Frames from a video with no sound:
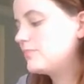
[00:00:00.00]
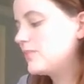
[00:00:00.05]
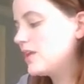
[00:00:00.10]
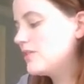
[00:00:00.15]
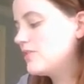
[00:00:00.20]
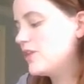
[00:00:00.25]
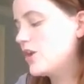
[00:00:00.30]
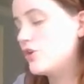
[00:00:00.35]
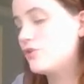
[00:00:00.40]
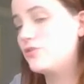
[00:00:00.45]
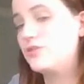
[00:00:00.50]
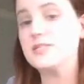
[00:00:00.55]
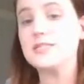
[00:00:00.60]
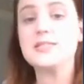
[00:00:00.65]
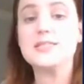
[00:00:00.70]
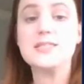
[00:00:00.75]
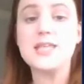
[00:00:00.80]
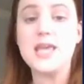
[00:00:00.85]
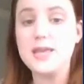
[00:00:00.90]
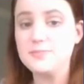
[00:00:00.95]
They are the
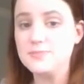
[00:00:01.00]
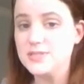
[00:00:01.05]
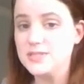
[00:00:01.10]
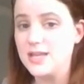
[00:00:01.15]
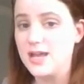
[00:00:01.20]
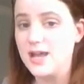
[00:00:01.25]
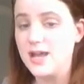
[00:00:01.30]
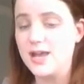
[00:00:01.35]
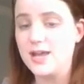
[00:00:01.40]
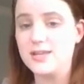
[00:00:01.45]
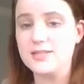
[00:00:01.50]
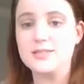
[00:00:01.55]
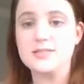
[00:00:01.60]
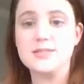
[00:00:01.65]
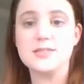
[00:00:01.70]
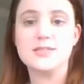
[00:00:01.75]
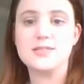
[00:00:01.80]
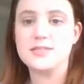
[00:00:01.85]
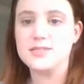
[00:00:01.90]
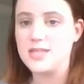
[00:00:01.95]
same size,
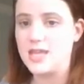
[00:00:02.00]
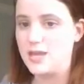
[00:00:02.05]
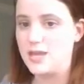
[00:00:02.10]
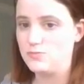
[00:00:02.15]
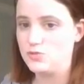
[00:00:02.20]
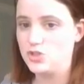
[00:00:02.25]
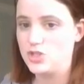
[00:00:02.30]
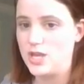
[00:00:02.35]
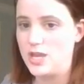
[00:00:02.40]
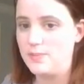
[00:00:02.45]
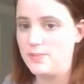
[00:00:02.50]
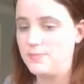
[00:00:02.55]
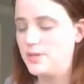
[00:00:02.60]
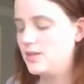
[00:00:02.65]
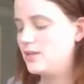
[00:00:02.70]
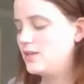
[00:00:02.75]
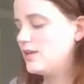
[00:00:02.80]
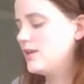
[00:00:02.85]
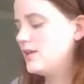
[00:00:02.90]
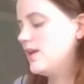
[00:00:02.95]
same shape.
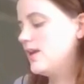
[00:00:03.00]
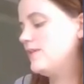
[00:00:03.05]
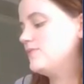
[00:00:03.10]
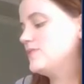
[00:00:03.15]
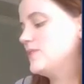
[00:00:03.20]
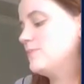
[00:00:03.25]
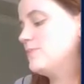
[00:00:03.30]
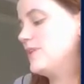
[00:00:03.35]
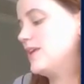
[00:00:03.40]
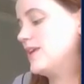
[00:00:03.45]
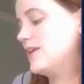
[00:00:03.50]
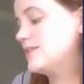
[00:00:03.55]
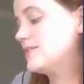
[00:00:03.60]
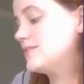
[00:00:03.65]
If something is